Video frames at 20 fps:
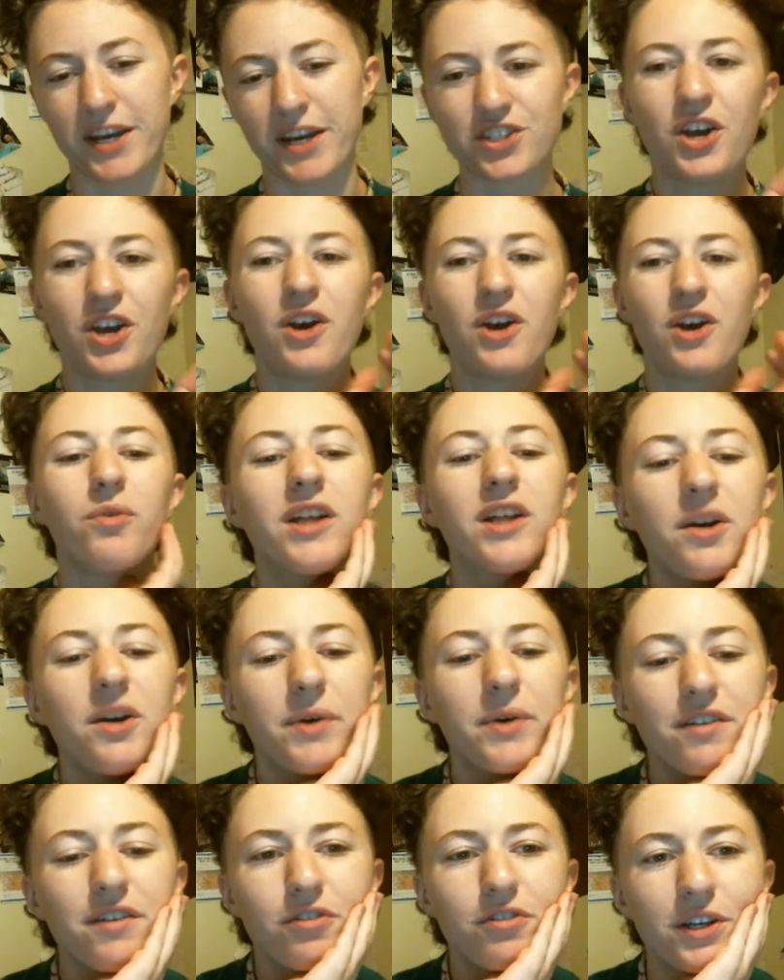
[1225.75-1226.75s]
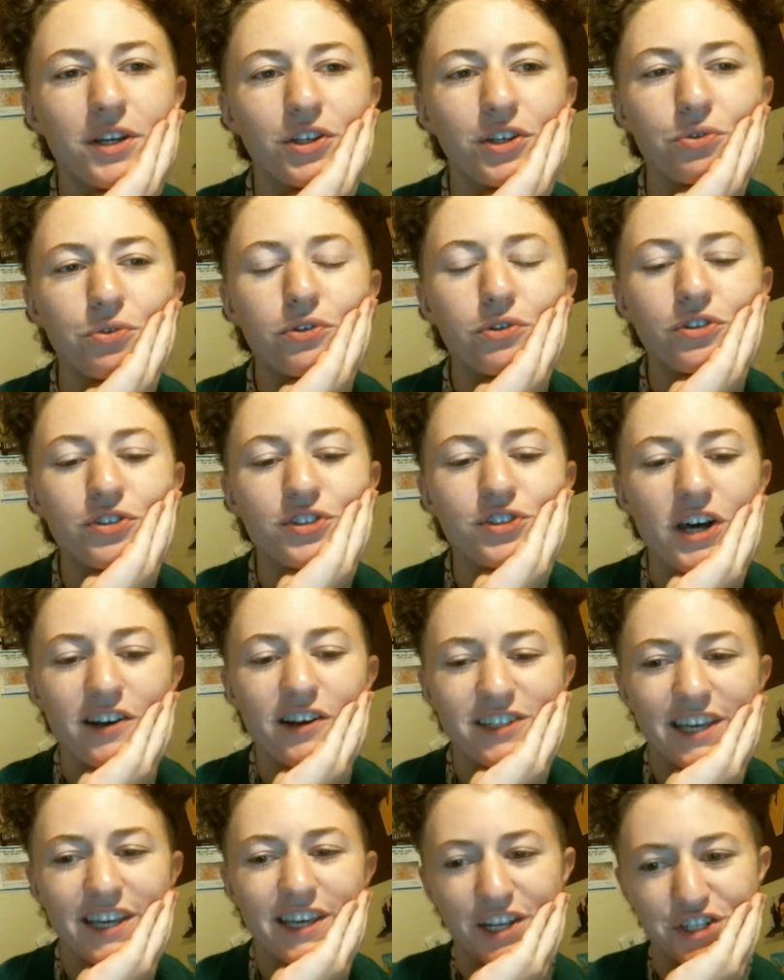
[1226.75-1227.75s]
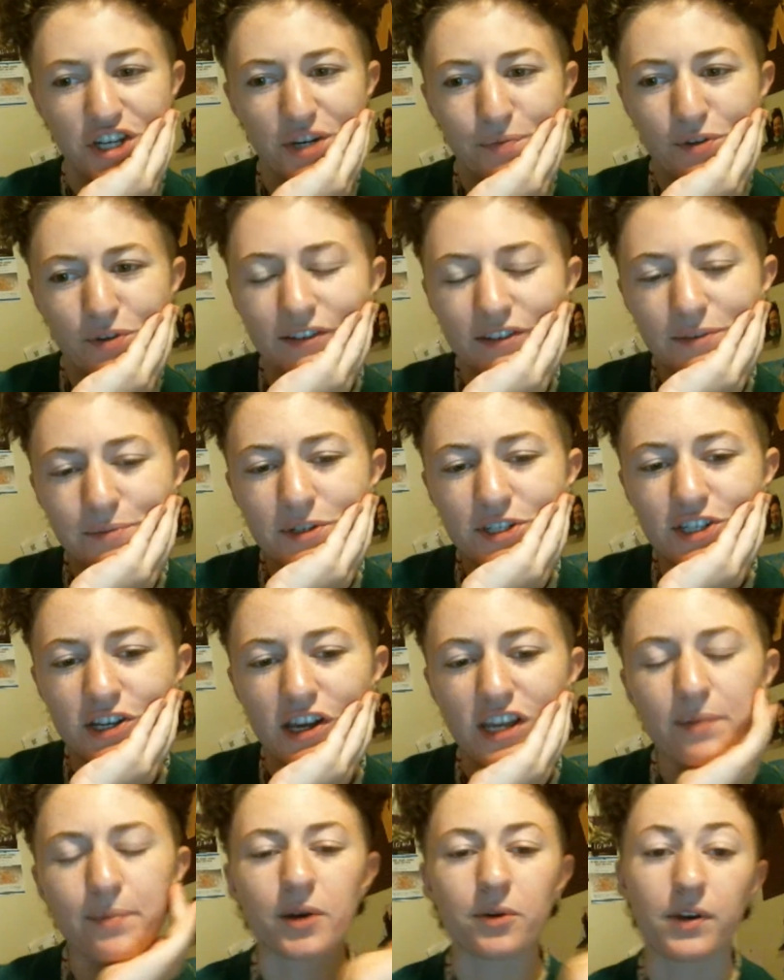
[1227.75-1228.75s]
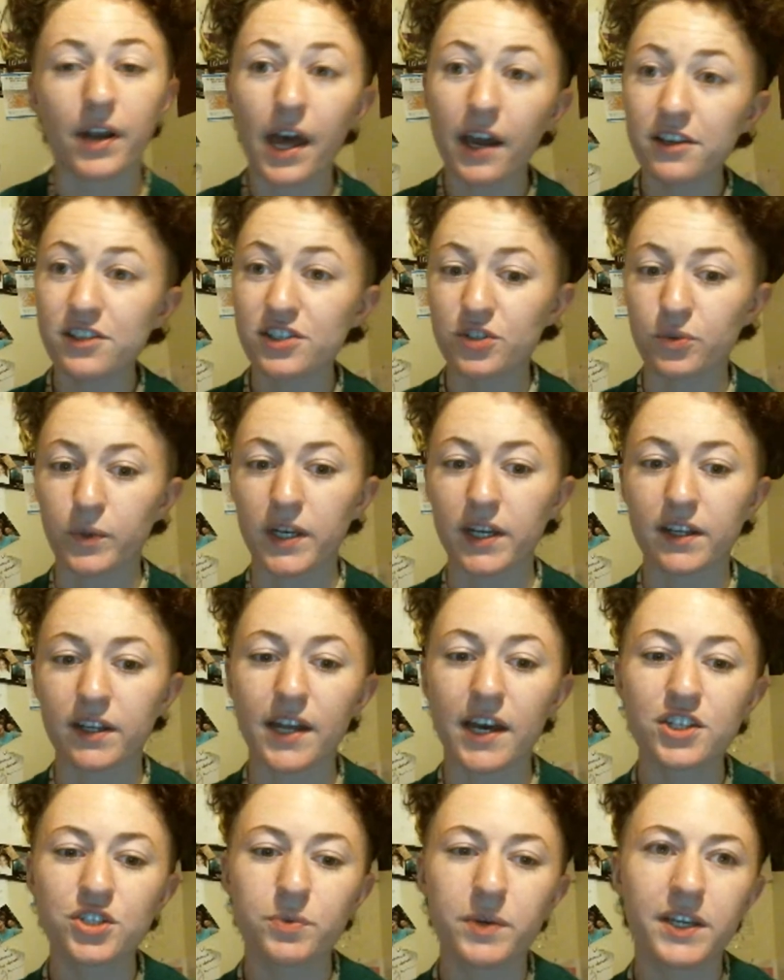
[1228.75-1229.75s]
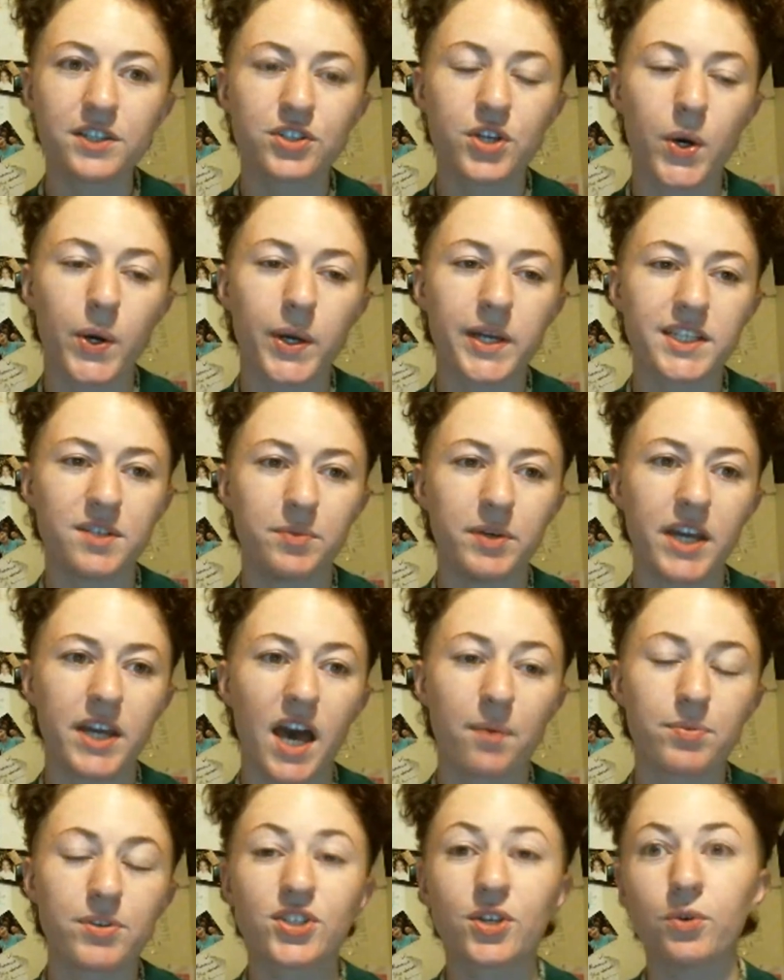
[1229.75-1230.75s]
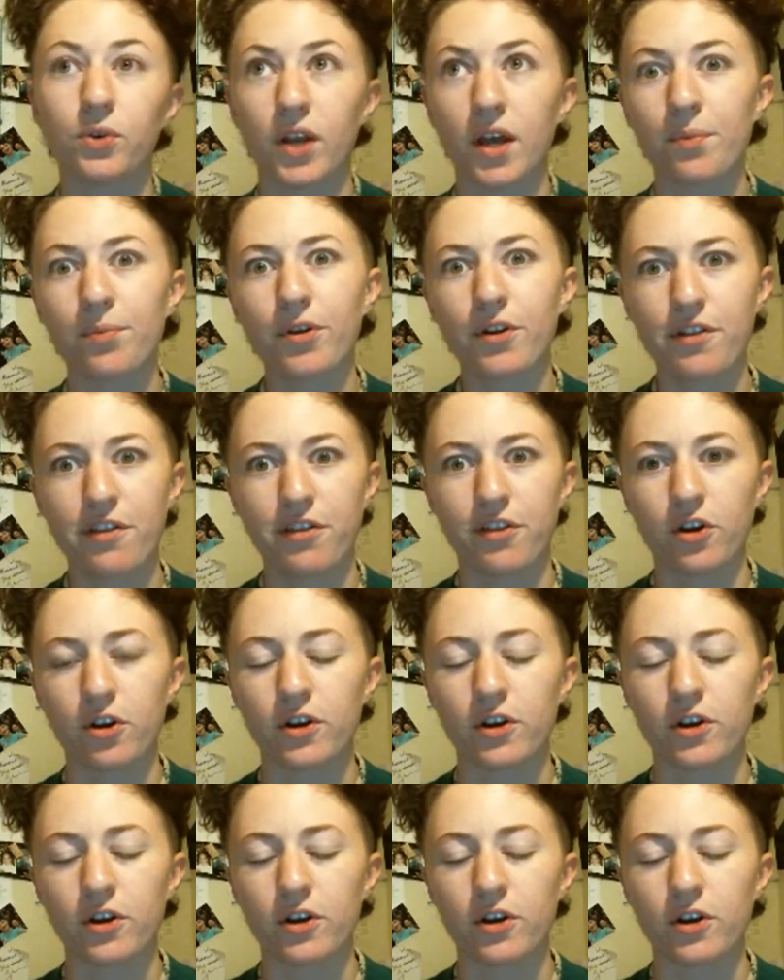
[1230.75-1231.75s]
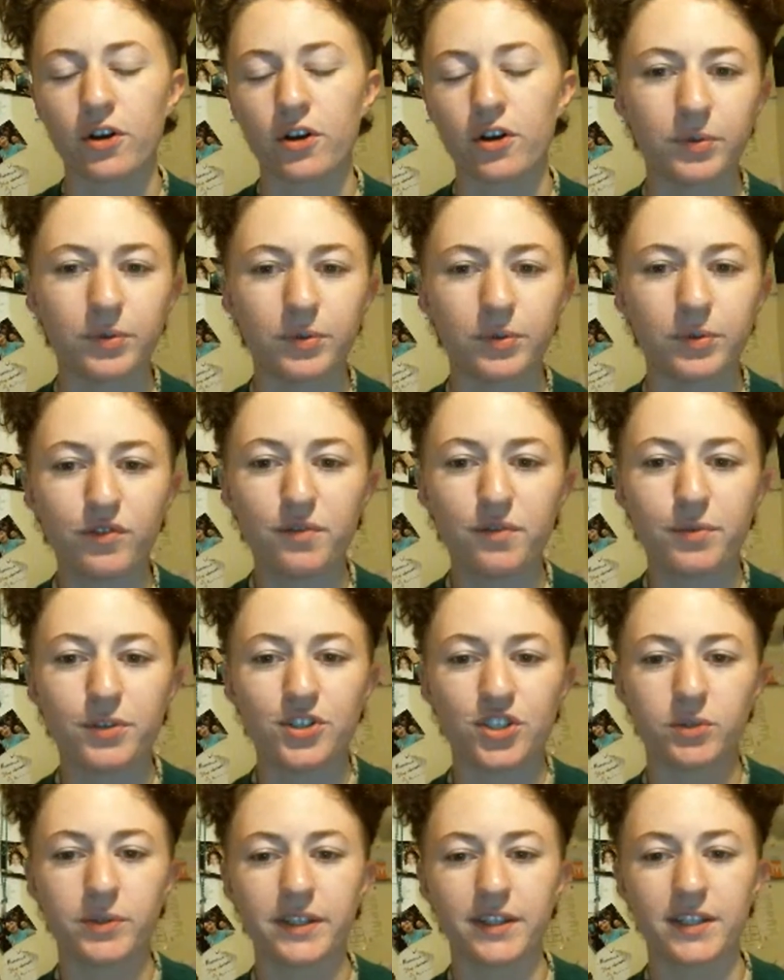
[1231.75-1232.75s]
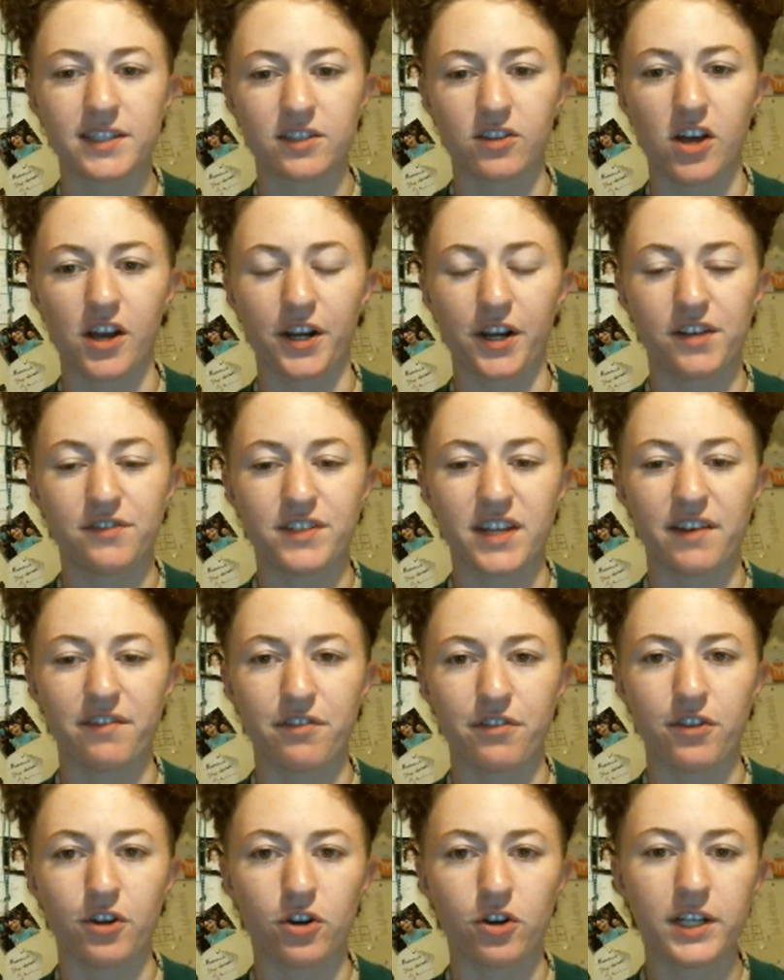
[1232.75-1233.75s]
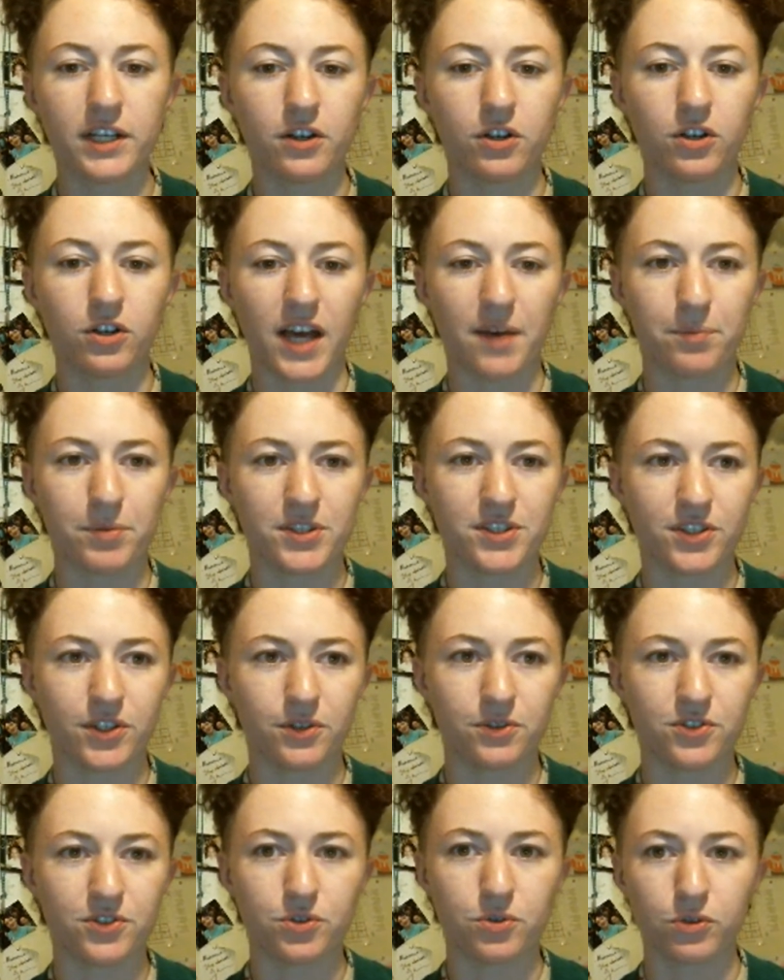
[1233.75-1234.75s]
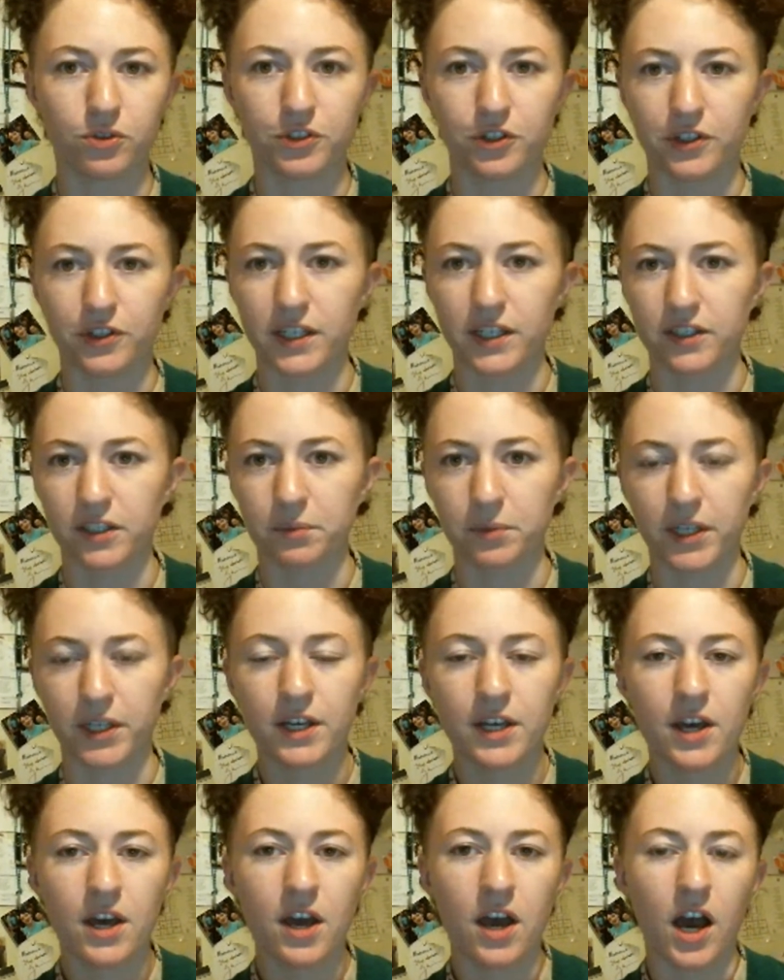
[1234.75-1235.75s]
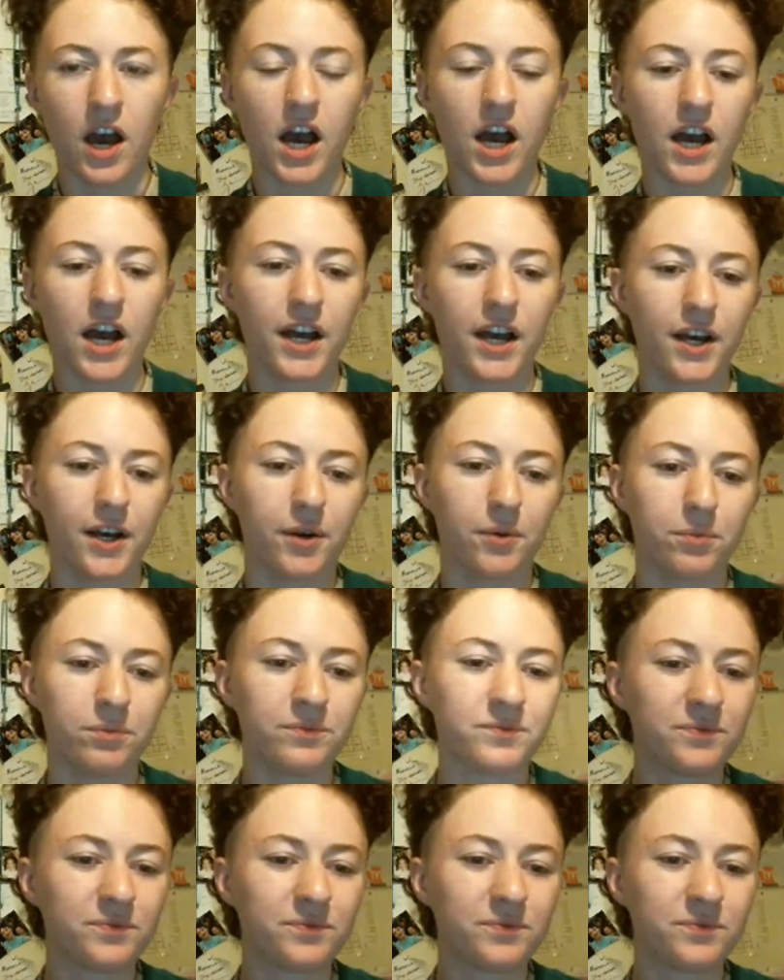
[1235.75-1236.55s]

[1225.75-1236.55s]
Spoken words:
While I wait for my Google Doc to catch up with me, let's talk about next week. Next week is going to be episode number 30. Can you believe we've been doing this long enough to have 30 whole episodes? Google, you're killing me. And